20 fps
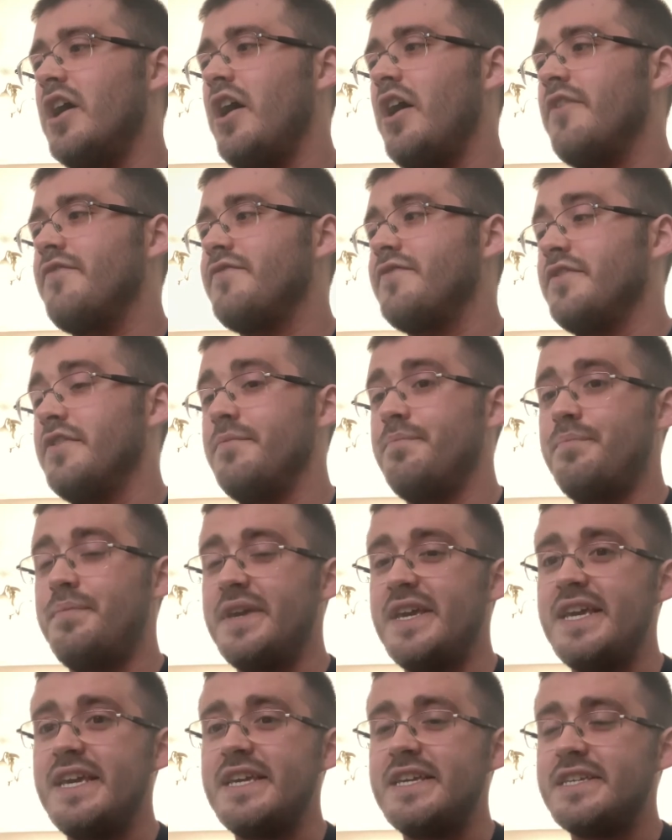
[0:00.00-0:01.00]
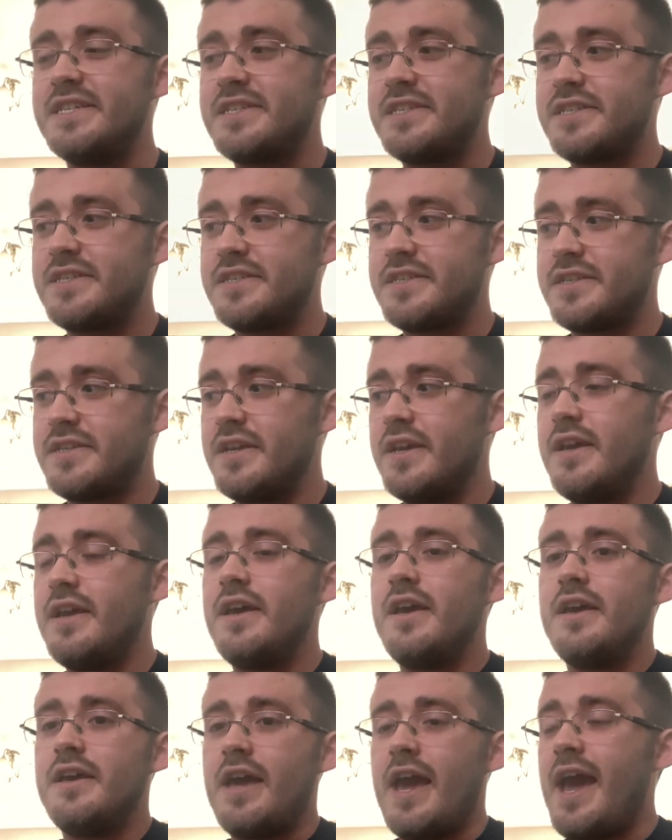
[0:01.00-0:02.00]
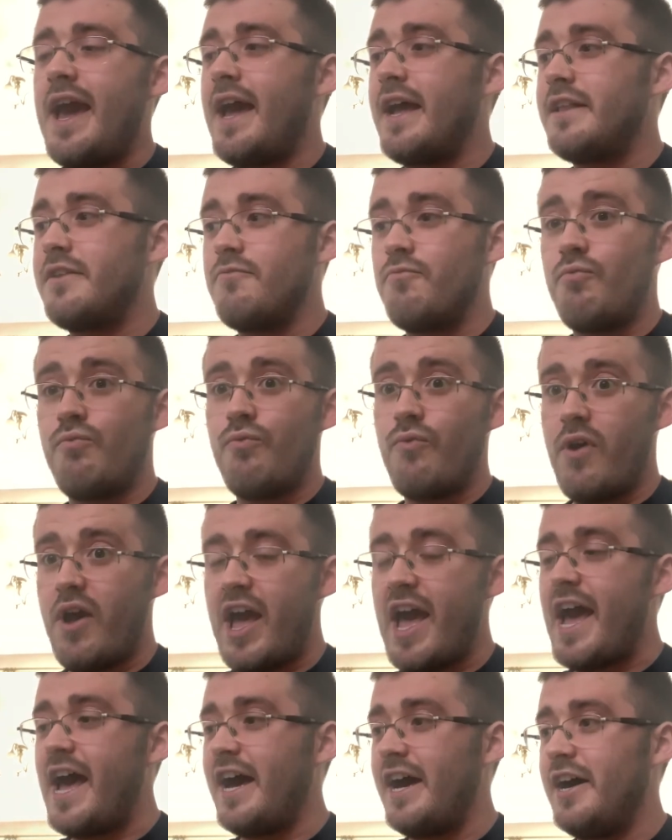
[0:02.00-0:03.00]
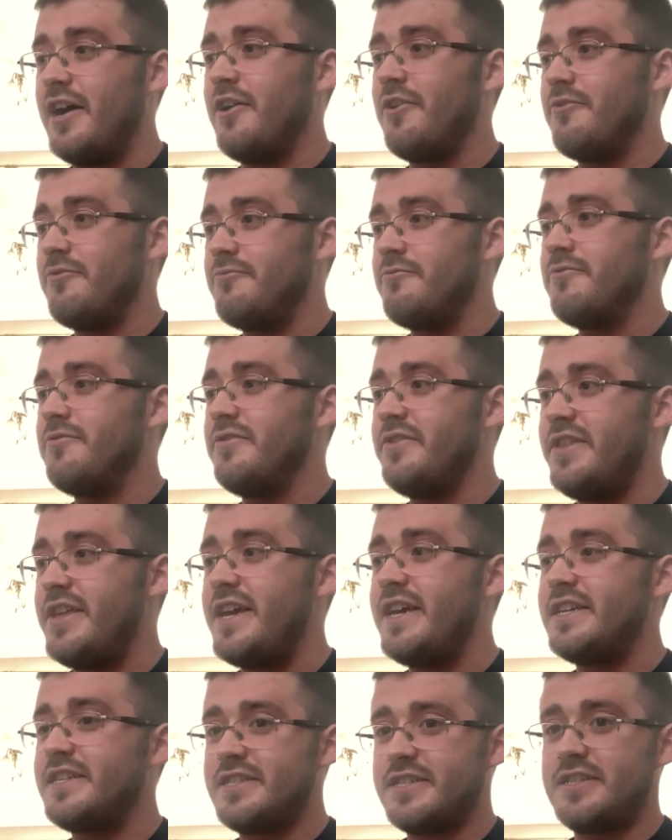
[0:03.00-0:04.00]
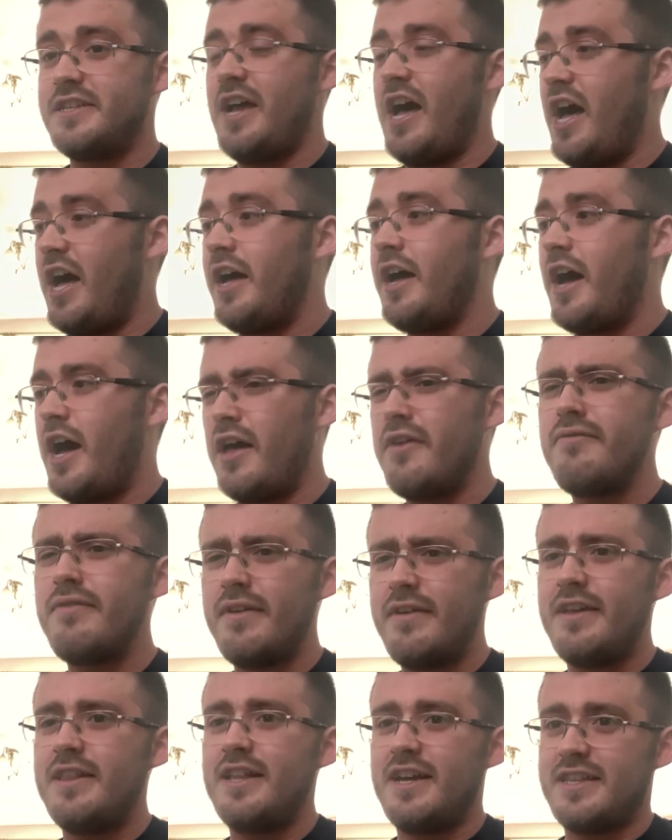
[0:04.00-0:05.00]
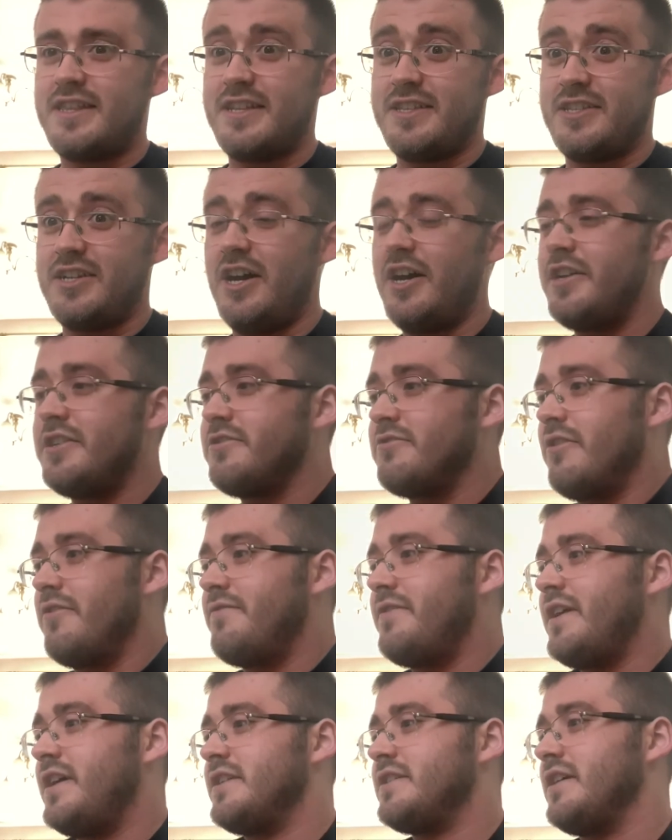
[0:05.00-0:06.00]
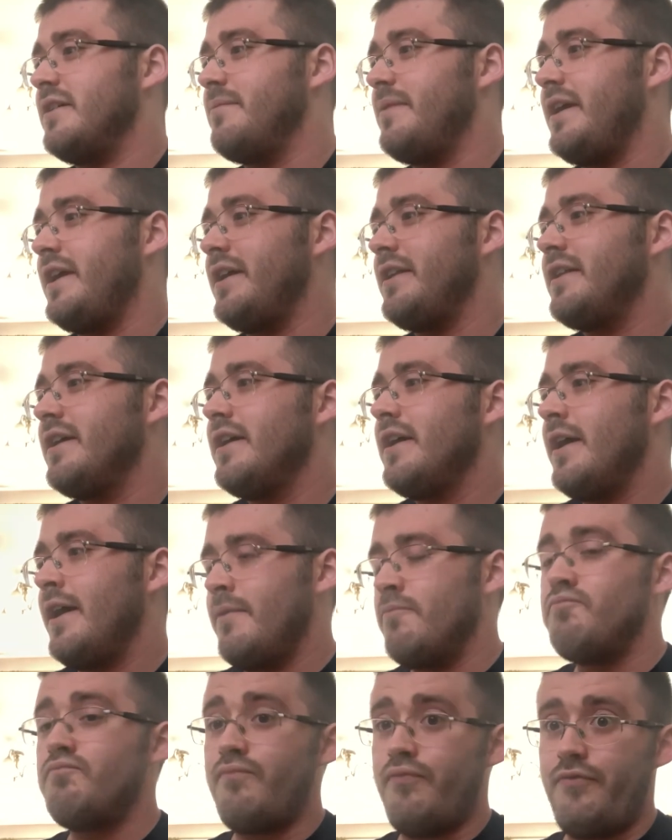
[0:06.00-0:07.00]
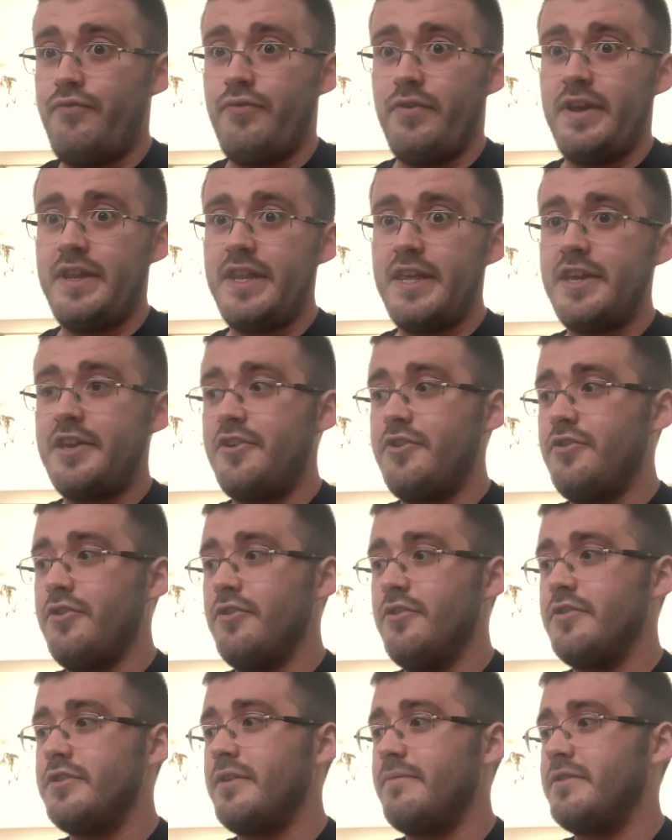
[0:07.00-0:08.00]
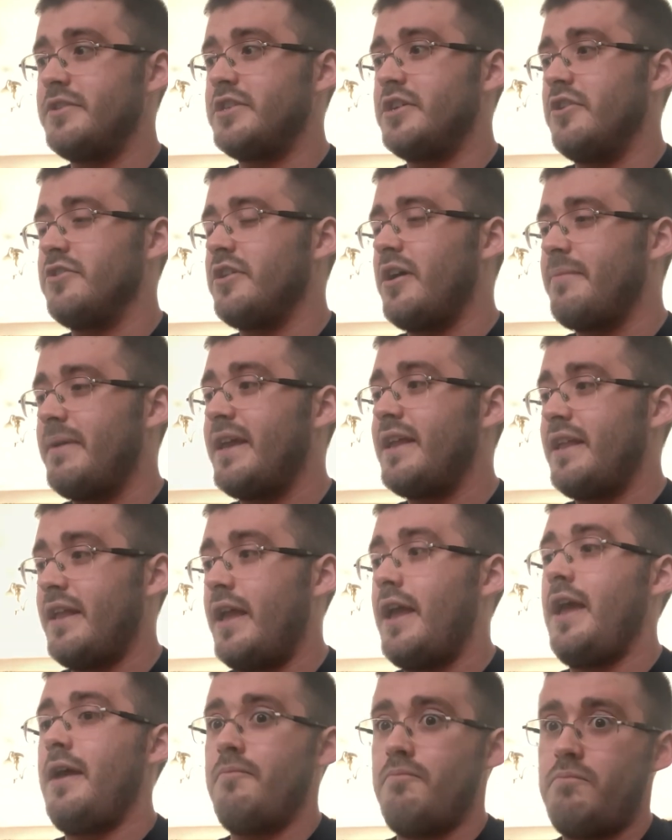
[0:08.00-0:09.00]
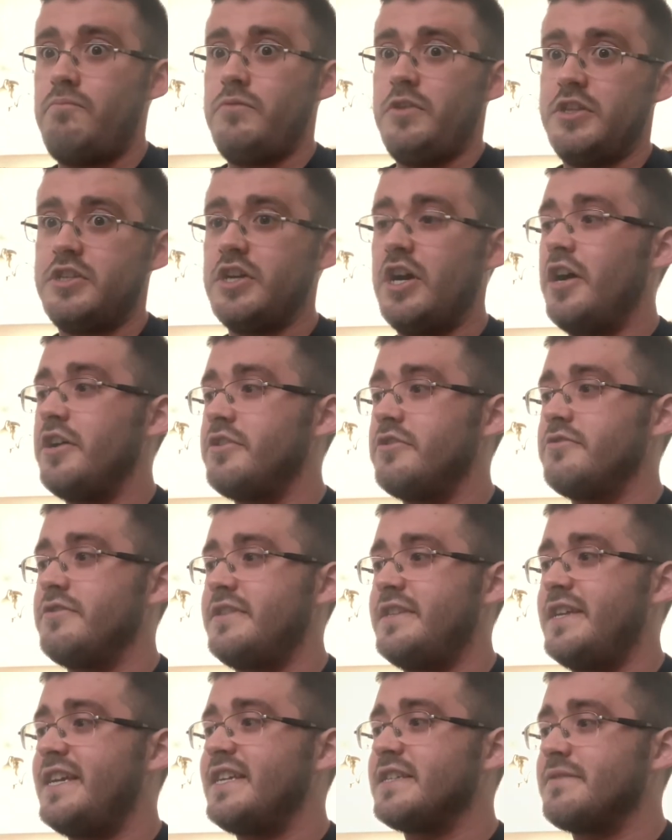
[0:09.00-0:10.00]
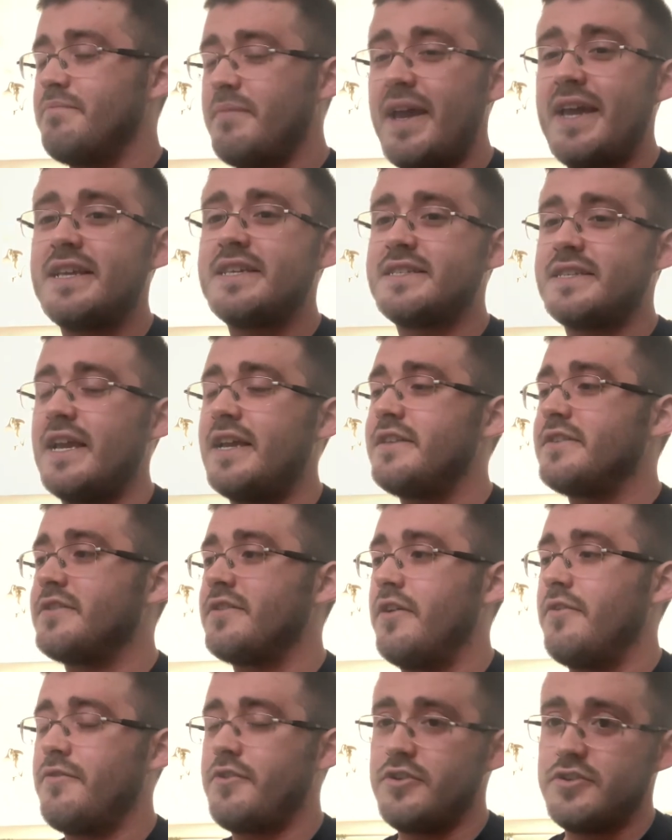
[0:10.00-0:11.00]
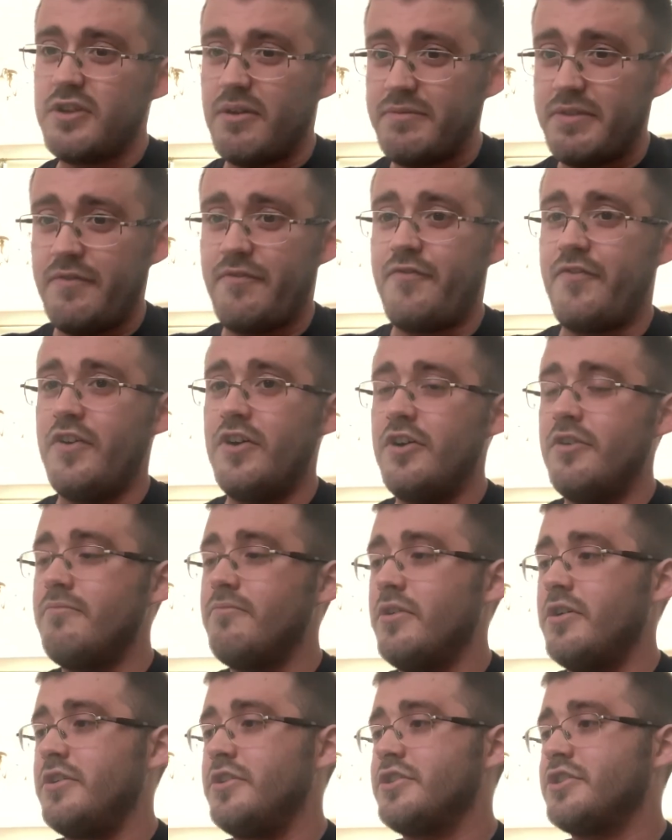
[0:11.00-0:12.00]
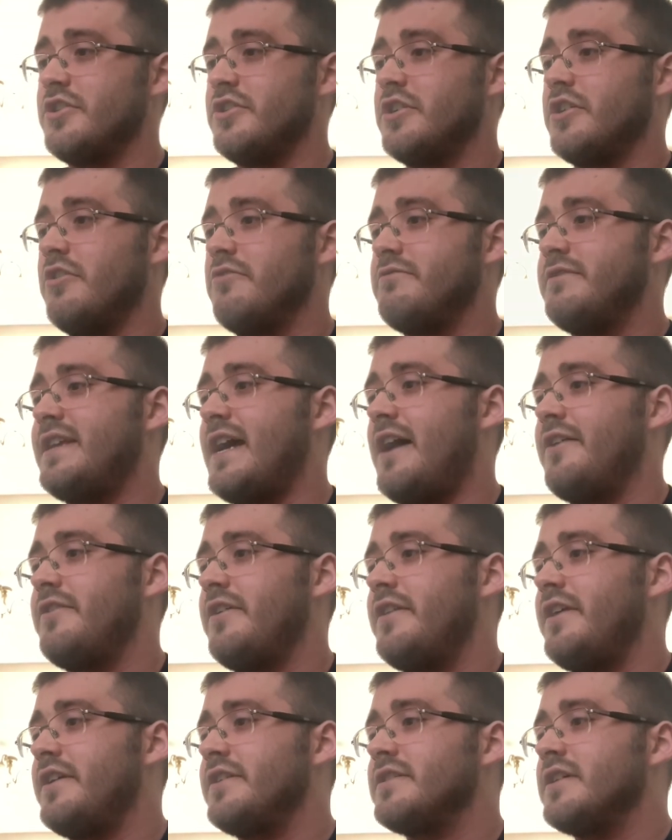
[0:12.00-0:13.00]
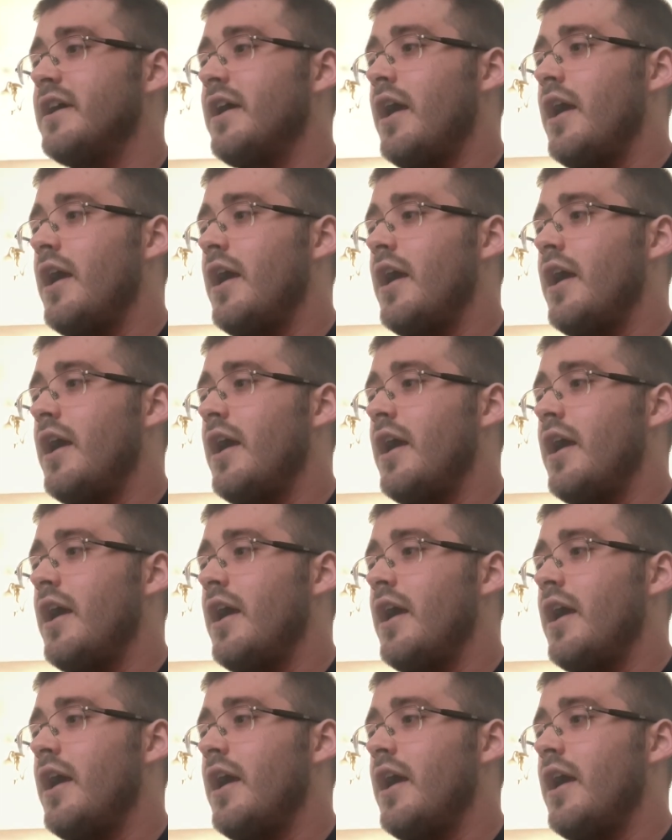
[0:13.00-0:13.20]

of the Beasts. And wow, this, I really like the title of this. I mean, pretty cool of a title. I mean, the title, this makes sense because of the film, what is going to go down in this.